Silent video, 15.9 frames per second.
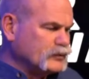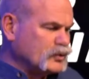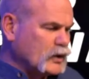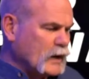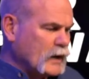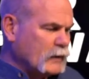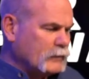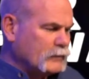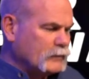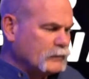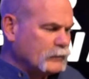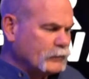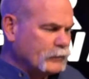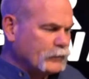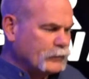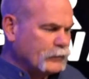Trying.
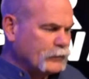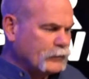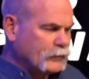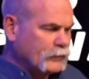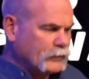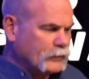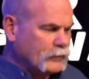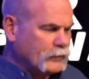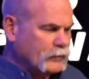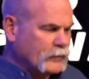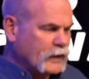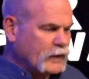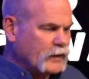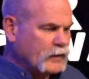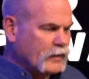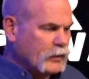
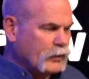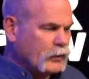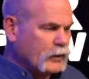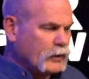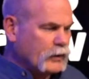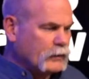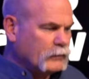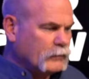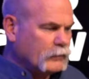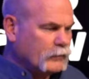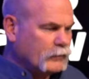Thank you, though, Rudy.